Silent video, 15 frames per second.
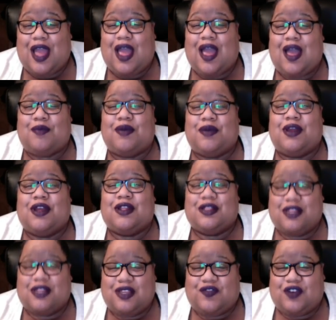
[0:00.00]
Calm
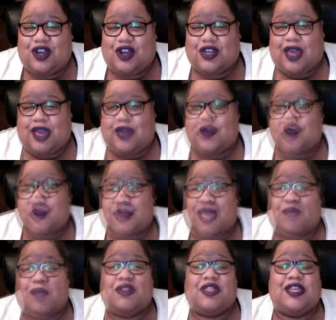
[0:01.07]
the fuck down. Okay, okay
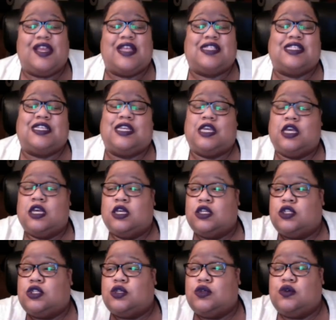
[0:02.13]
we then see
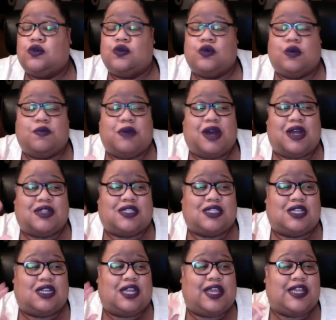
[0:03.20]
two months
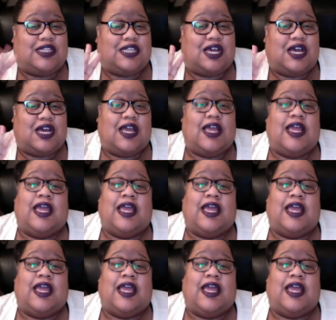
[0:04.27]
later,